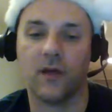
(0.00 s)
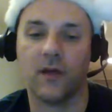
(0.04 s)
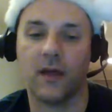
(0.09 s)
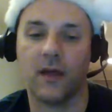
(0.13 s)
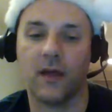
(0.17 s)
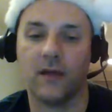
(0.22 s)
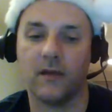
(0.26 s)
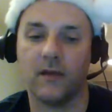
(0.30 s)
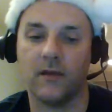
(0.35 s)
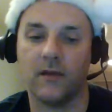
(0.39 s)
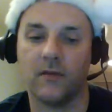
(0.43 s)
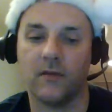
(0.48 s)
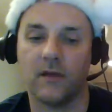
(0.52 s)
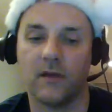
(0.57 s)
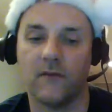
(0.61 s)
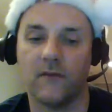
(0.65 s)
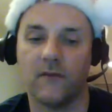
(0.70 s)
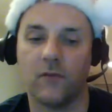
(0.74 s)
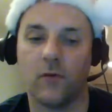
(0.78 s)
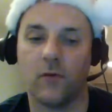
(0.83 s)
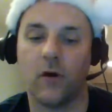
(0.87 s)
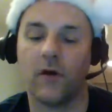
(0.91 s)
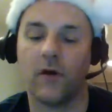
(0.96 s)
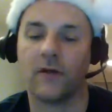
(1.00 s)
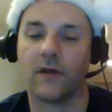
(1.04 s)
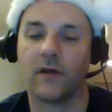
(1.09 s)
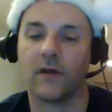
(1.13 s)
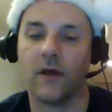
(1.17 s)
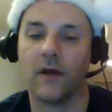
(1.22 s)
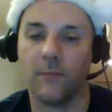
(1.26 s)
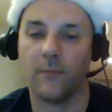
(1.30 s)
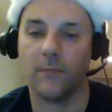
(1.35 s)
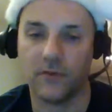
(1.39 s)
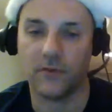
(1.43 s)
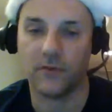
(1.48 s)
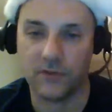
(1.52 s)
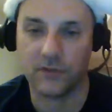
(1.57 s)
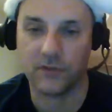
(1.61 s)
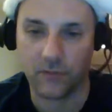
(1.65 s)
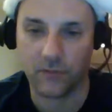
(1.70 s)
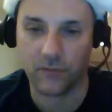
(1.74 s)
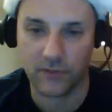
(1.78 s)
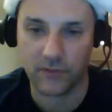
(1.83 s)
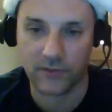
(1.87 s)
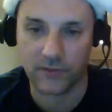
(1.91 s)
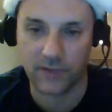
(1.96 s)
and it'll give you all the comic book
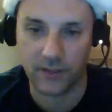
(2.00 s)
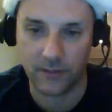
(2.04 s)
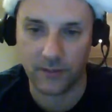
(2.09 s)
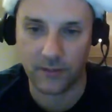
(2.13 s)
stores